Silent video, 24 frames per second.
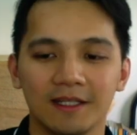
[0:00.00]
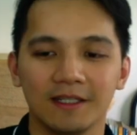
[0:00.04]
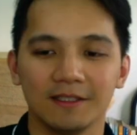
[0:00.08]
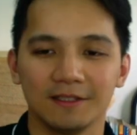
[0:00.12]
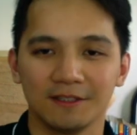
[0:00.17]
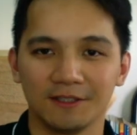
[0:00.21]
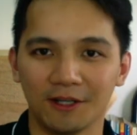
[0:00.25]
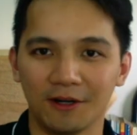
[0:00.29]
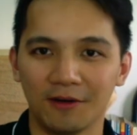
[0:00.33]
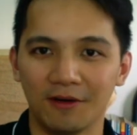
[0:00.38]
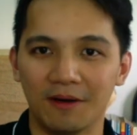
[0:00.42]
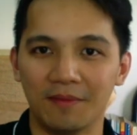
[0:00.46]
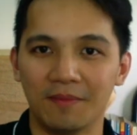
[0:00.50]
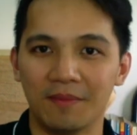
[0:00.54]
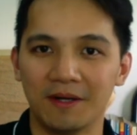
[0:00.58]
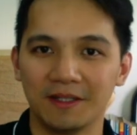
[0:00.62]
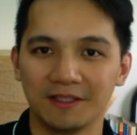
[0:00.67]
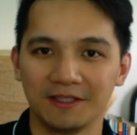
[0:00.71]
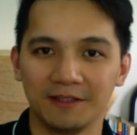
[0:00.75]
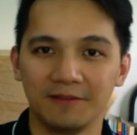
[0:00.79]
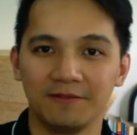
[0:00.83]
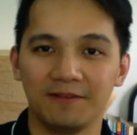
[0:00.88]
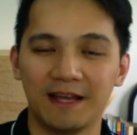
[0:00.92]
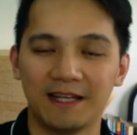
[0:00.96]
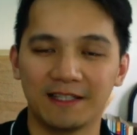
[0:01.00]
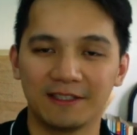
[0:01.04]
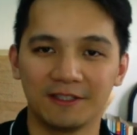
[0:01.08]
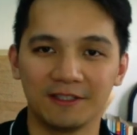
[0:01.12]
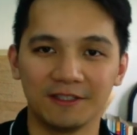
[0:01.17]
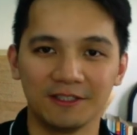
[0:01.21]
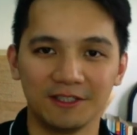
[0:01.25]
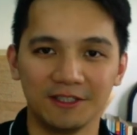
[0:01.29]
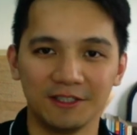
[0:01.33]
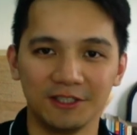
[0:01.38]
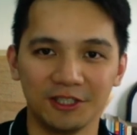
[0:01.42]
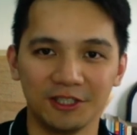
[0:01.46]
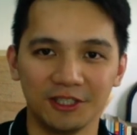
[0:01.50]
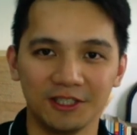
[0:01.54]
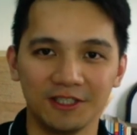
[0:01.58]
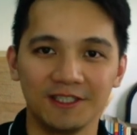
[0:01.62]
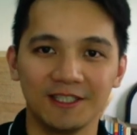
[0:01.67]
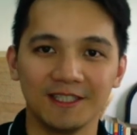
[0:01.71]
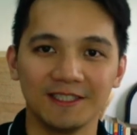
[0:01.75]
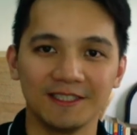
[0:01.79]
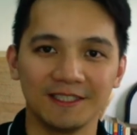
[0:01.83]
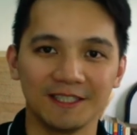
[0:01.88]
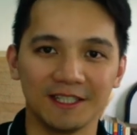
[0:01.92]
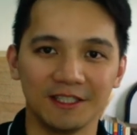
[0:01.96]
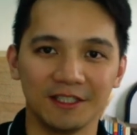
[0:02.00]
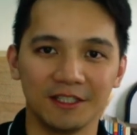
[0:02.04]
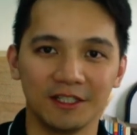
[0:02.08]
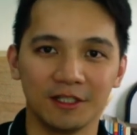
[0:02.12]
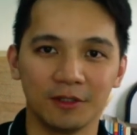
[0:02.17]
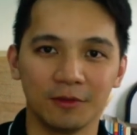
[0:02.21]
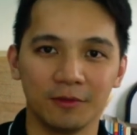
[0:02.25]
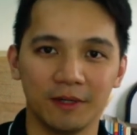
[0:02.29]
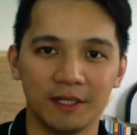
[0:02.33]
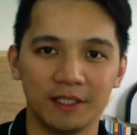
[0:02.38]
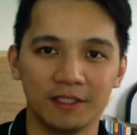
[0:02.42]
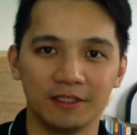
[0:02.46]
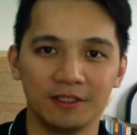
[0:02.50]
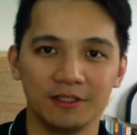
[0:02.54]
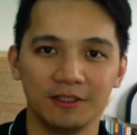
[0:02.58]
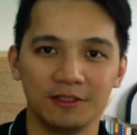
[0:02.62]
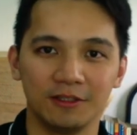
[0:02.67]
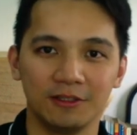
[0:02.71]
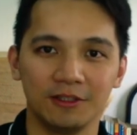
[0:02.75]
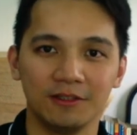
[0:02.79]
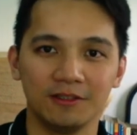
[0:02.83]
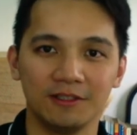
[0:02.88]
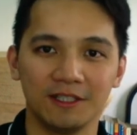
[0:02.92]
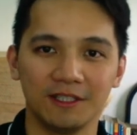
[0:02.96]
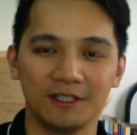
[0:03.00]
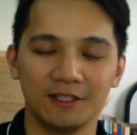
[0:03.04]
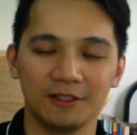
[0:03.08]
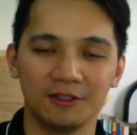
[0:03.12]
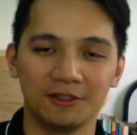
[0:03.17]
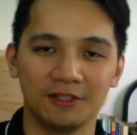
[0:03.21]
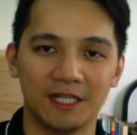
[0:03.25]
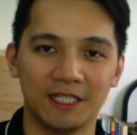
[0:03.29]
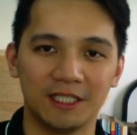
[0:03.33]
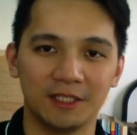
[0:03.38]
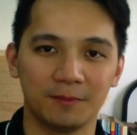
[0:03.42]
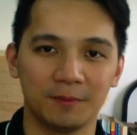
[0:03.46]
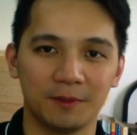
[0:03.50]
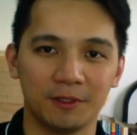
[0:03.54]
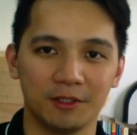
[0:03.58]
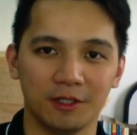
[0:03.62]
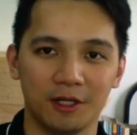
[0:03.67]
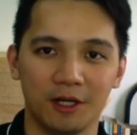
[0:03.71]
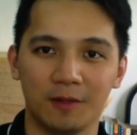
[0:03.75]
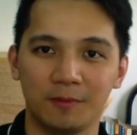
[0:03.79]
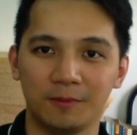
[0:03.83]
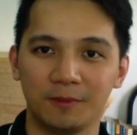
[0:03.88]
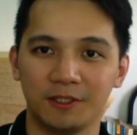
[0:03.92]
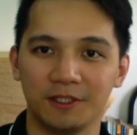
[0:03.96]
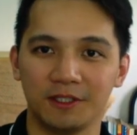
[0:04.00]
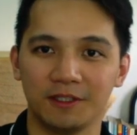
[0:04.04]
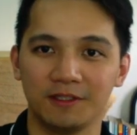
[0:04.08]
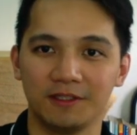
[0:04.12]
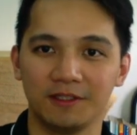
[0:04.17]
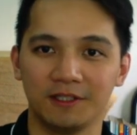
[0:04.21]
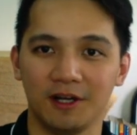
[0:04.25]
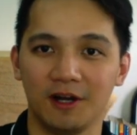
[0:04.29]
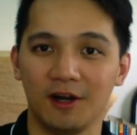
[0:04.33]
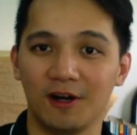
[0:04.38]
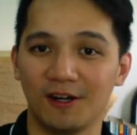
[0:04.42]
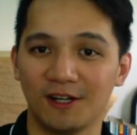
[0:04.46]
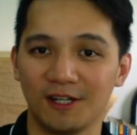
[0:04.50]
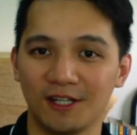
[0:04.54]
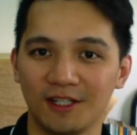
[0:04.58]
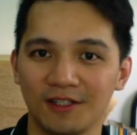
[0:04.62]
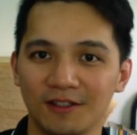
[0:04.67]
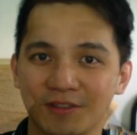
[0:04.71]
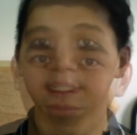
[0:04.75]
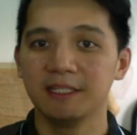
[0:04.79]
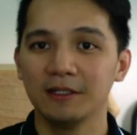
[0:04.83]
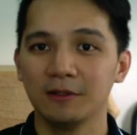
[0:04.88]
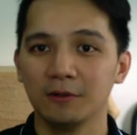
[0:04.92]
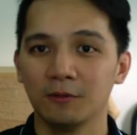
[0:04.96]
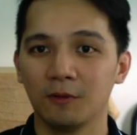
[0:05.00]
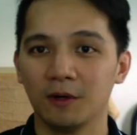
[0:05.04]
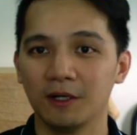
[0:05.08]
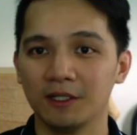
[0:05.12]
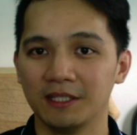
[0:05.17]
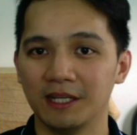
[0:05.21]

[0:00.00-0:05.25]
So among the factors you should consider when choosing your transport options are 1.